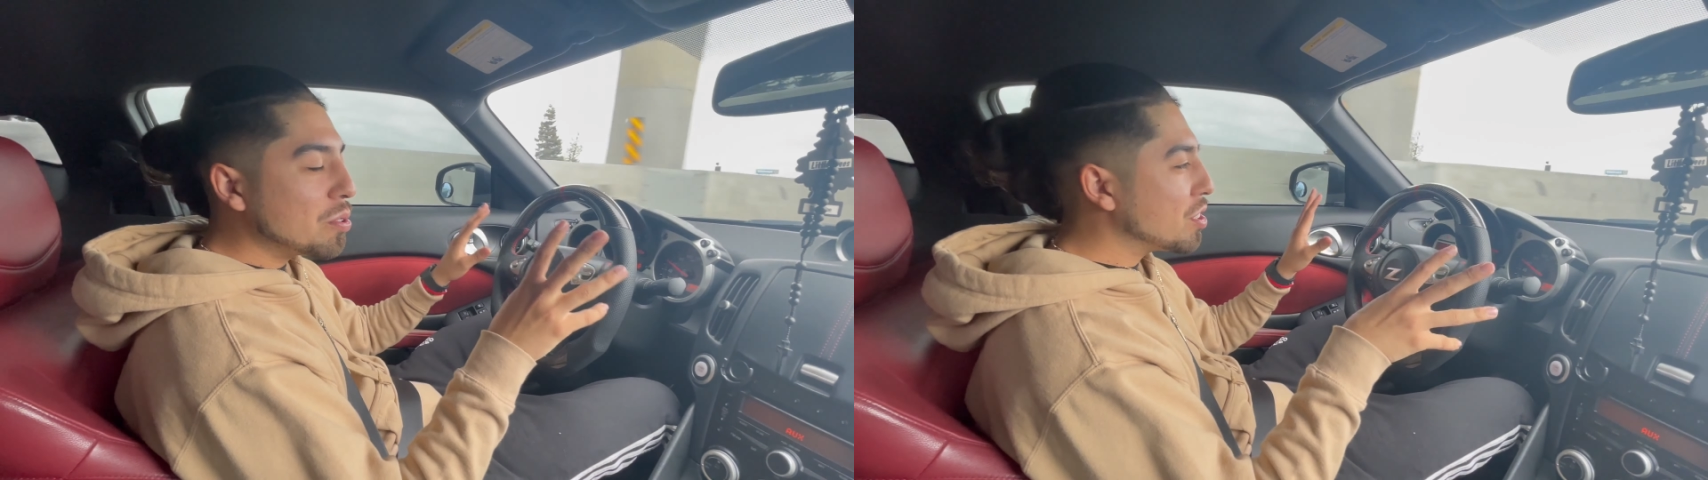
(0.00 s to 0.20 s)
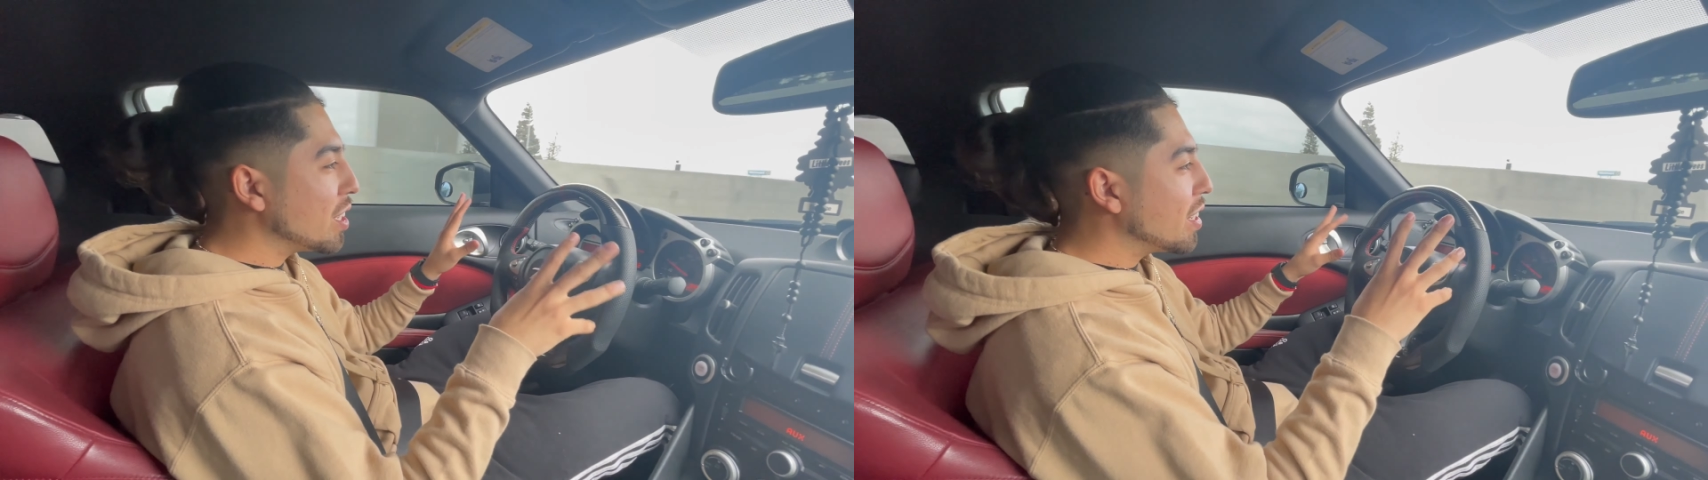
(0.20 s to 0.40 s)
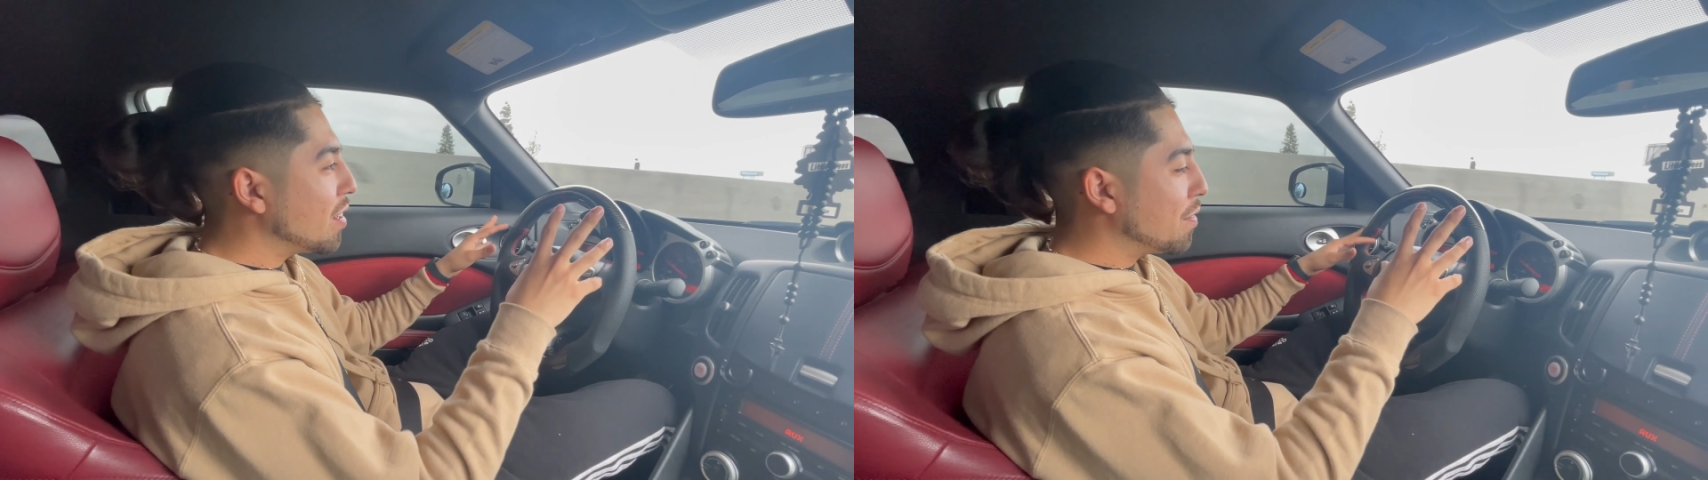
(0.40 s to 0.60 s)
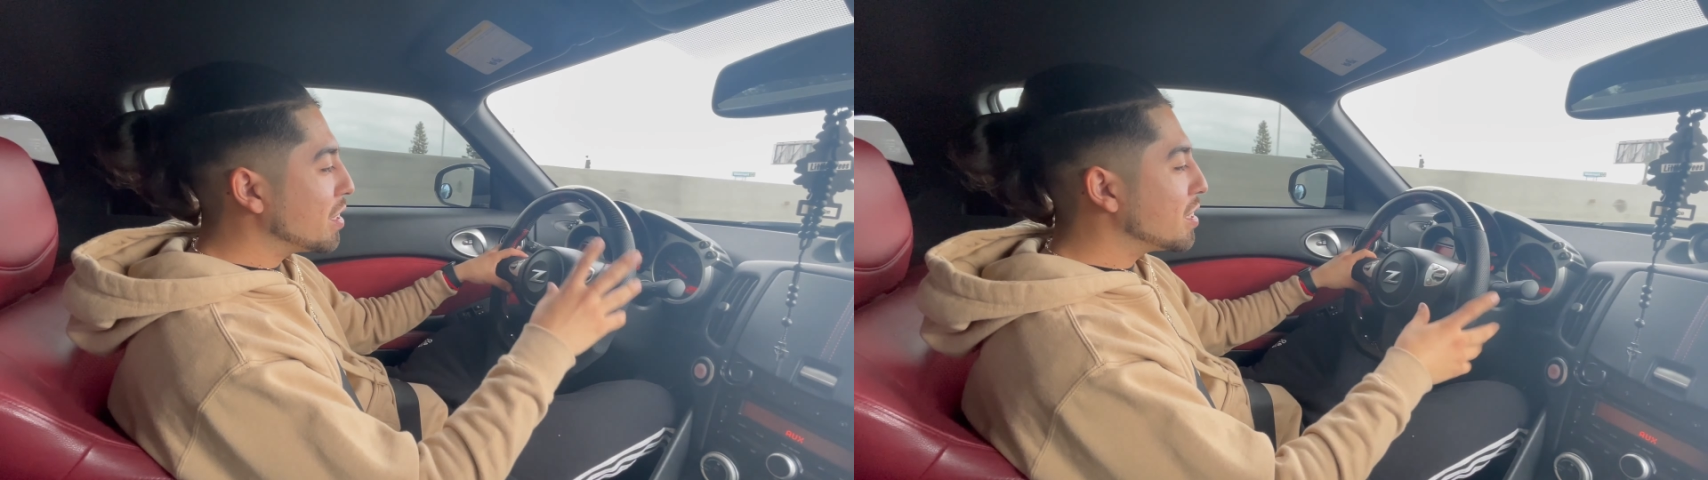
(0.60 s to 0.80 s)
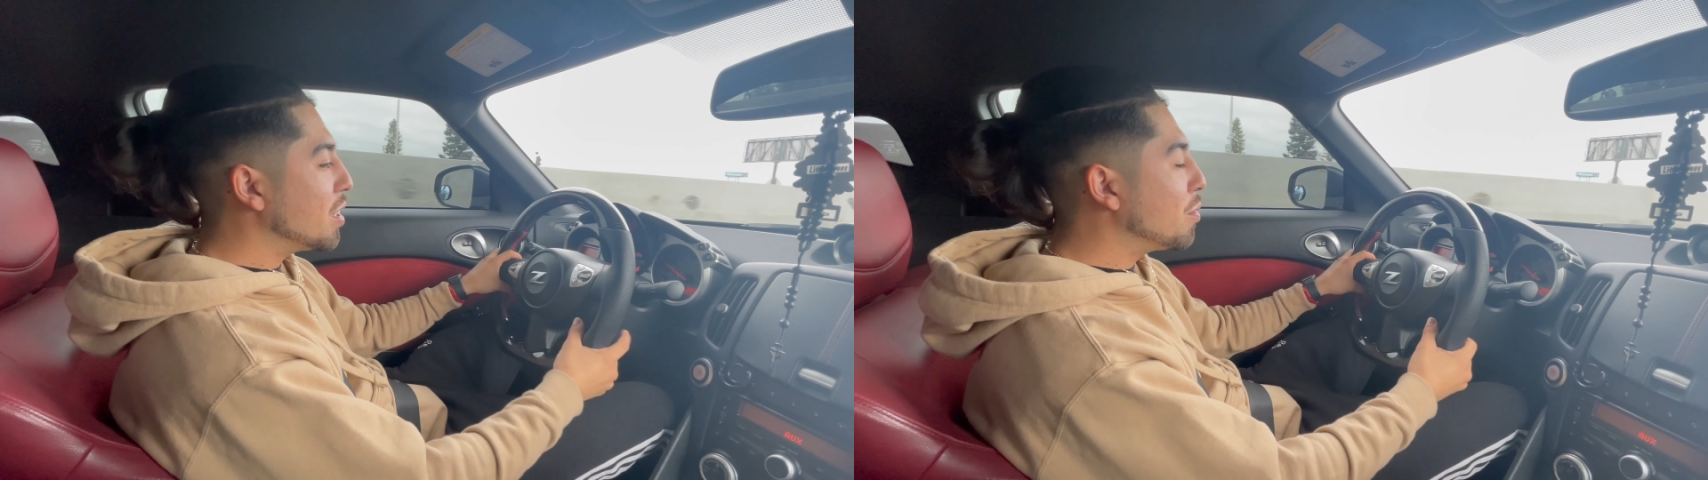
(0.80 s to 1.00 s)
shit of the
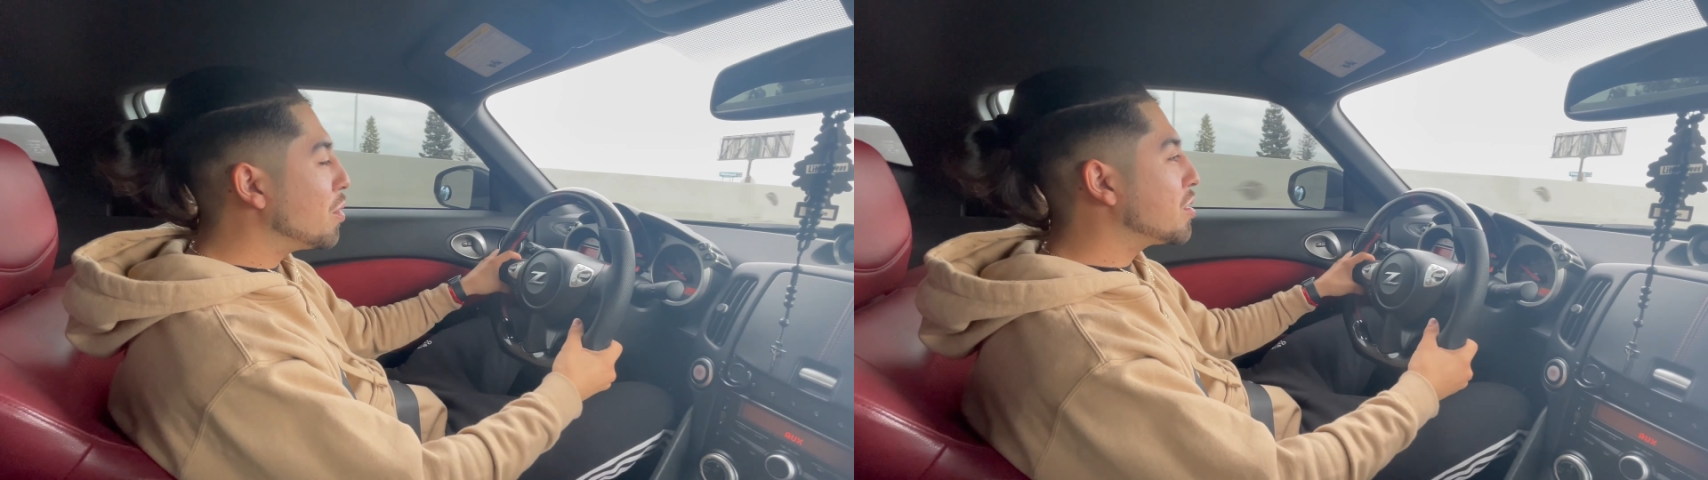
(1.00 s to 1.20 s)
steering wheel,